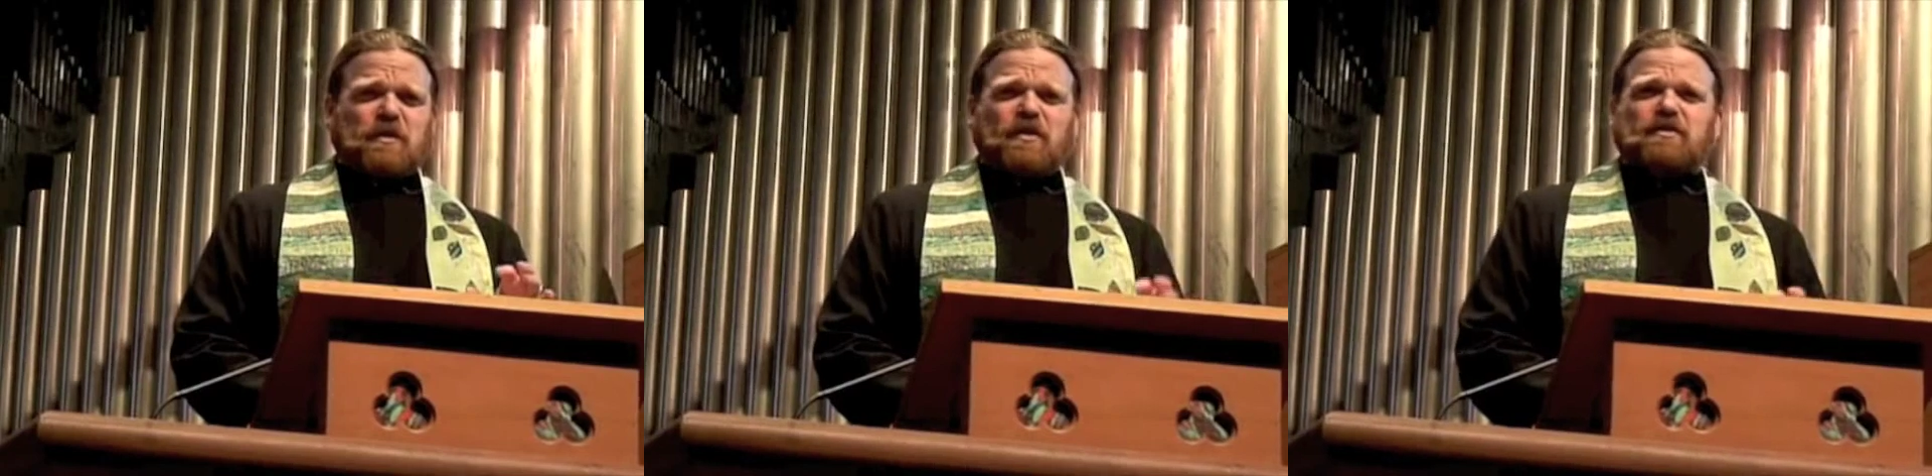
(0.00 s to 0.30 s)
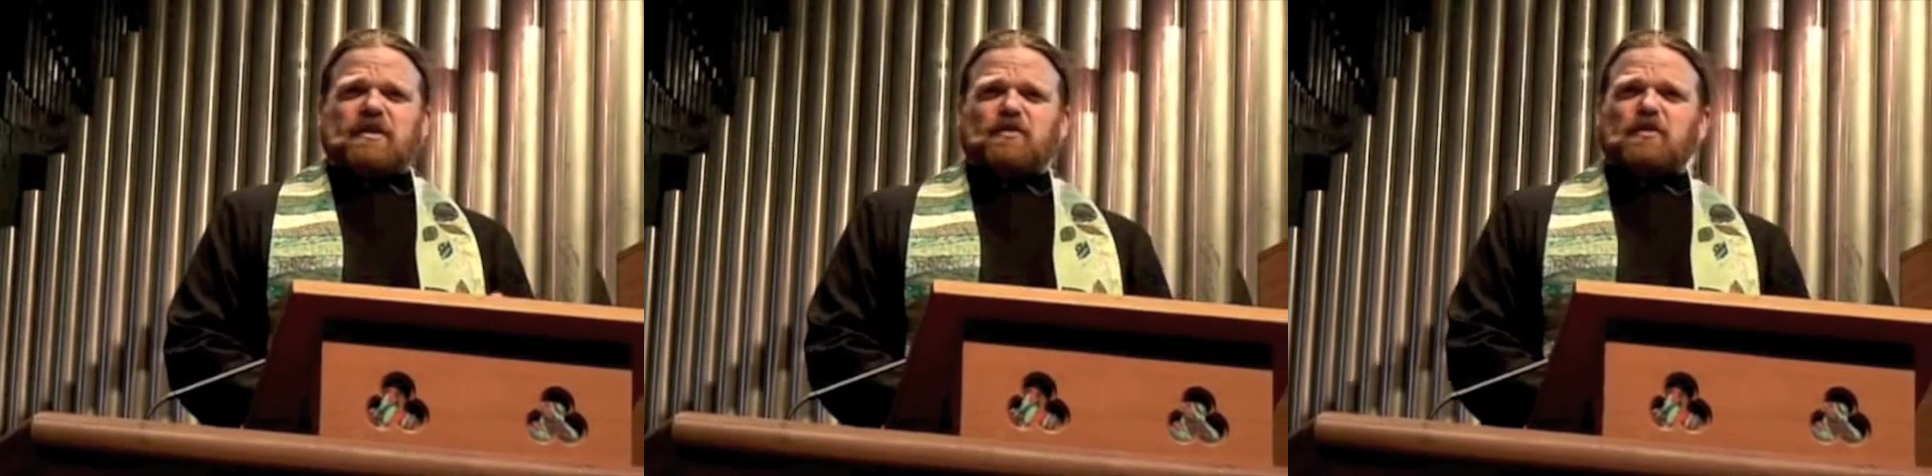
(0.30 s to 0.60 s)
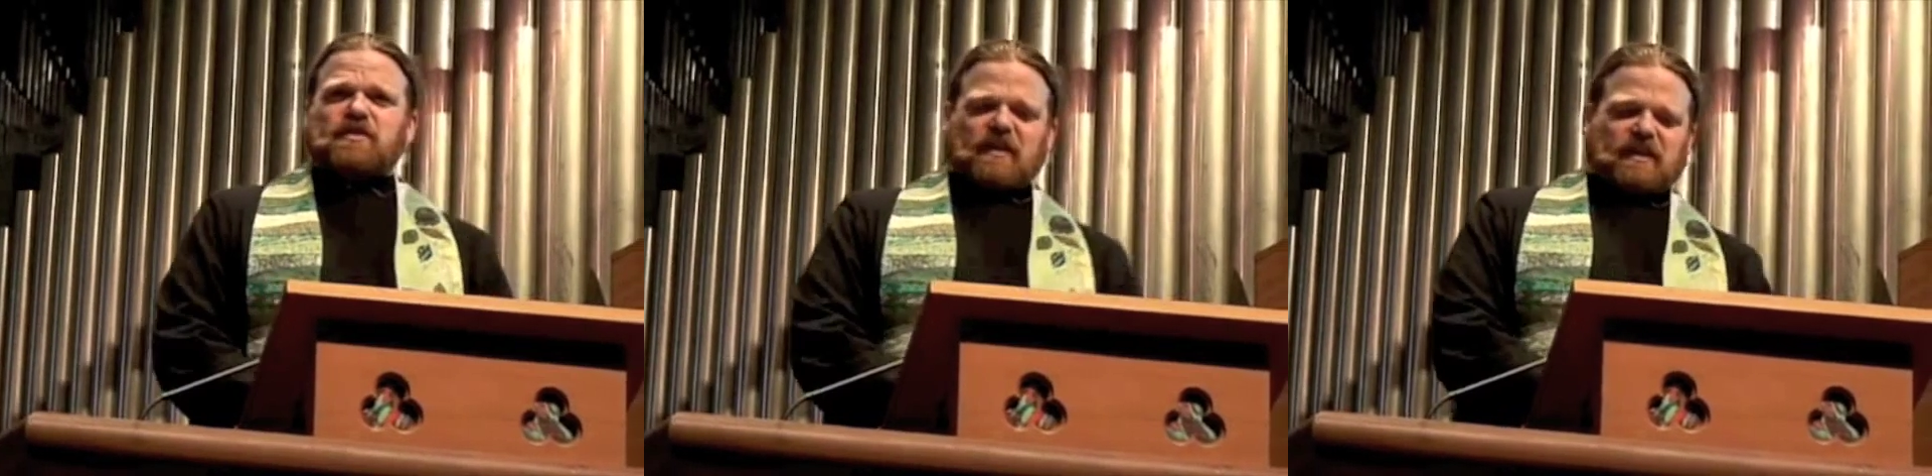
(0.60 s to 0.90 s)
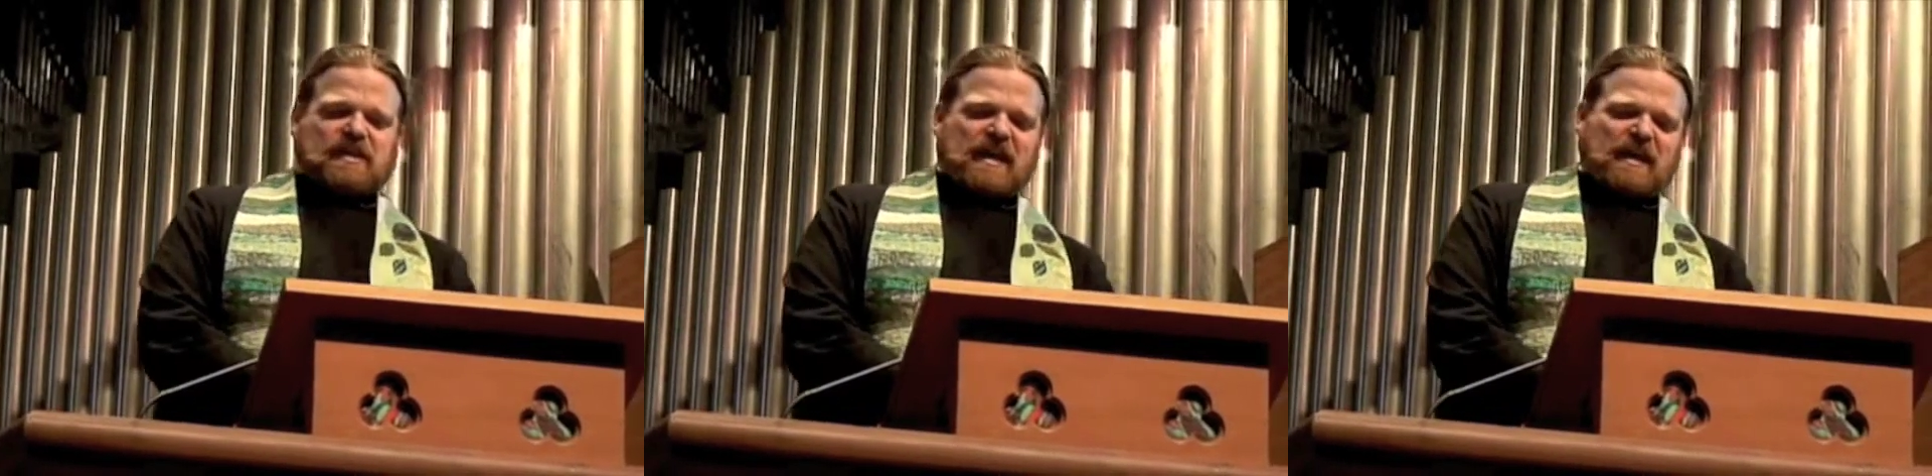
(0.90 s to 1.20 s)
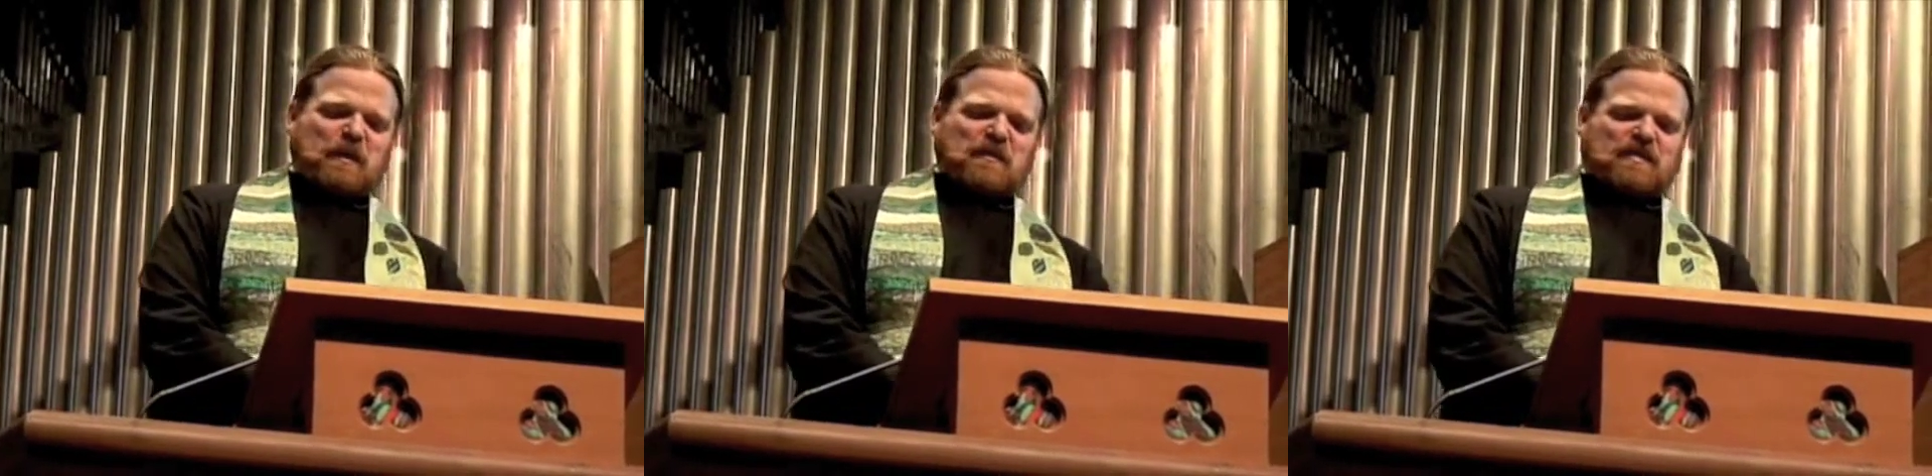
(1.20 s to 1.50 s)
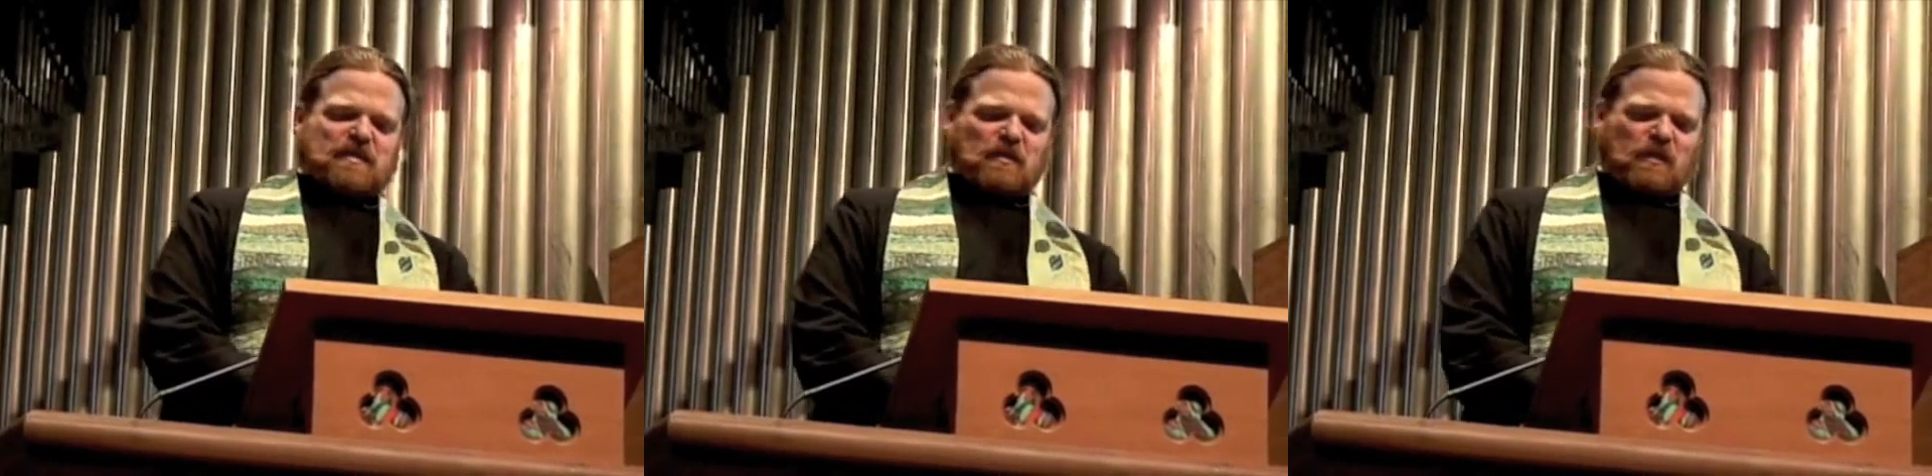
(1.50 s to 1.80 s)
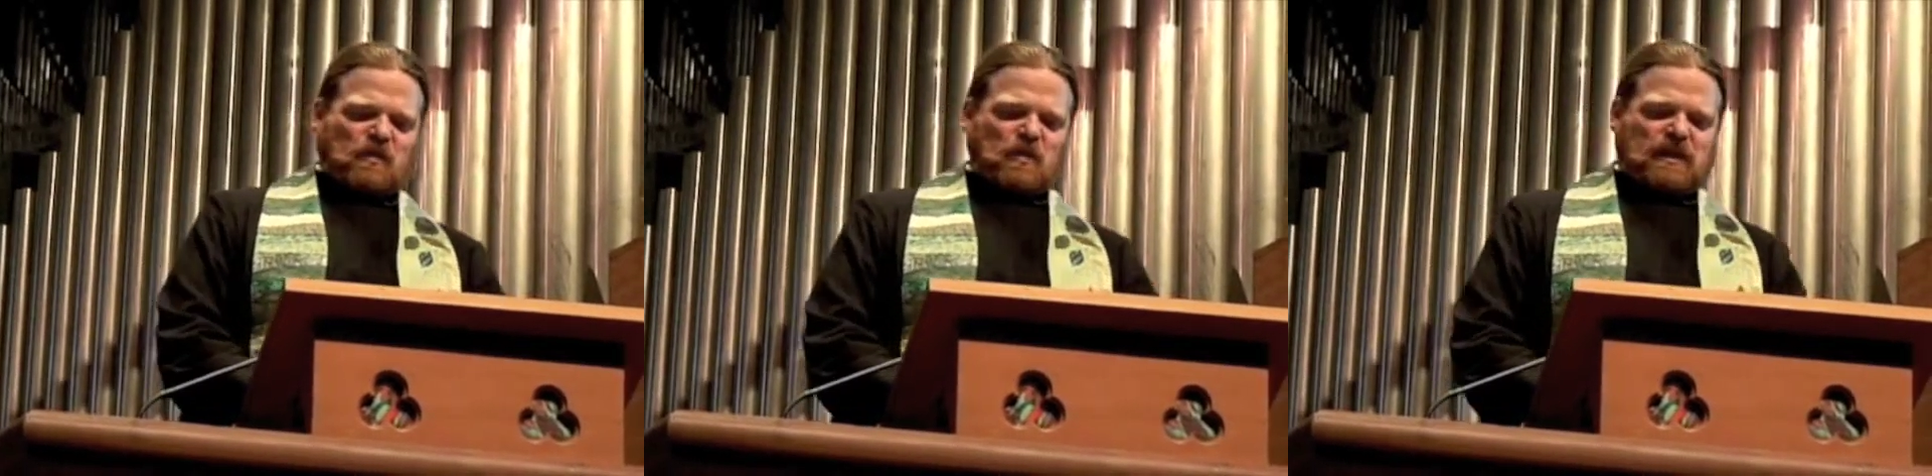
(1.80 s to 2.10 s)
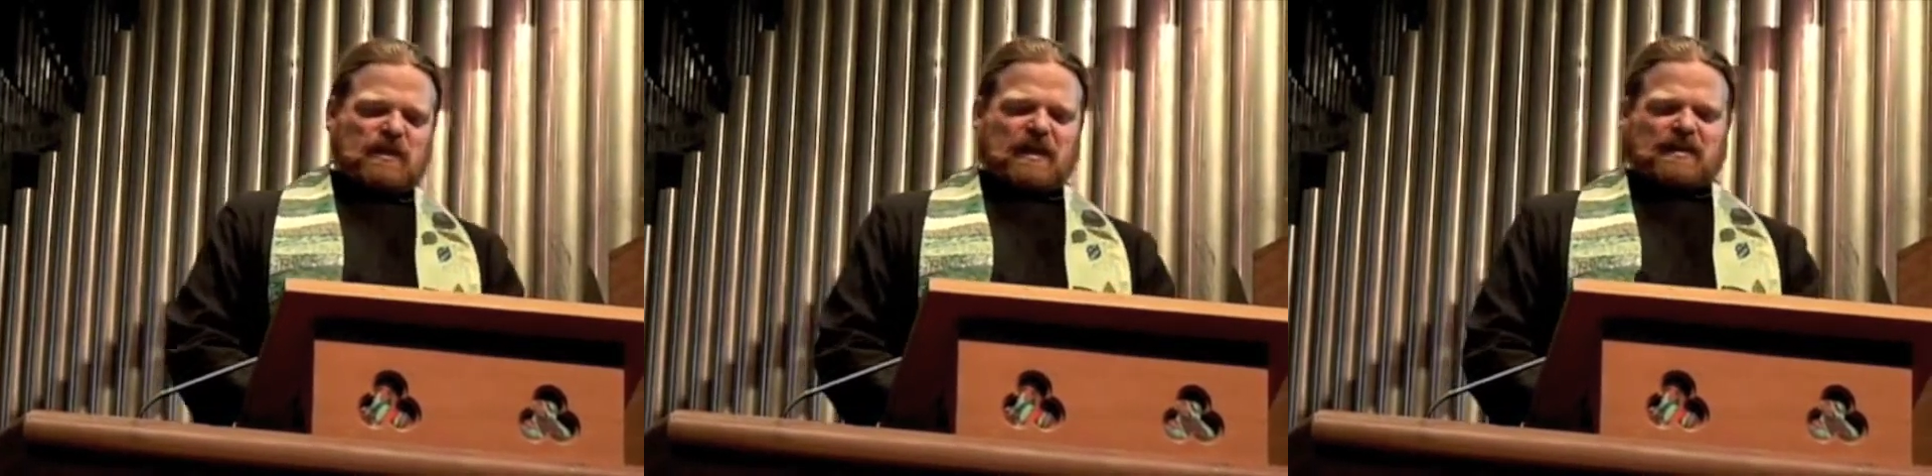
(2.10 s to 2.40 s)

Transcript: one of those interesting times when we,